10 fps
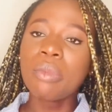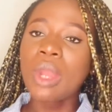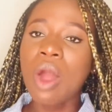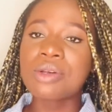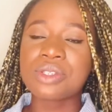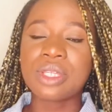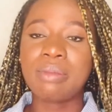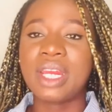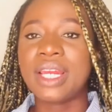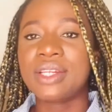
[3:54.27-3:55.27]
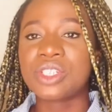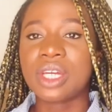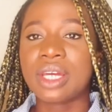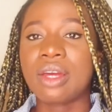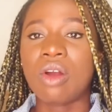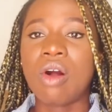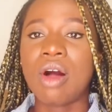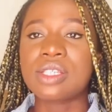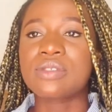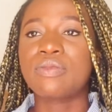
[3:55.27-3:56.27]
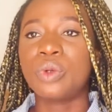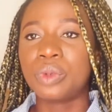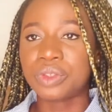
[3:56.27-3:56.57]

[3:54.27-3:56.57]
Also, the medication can cause fluid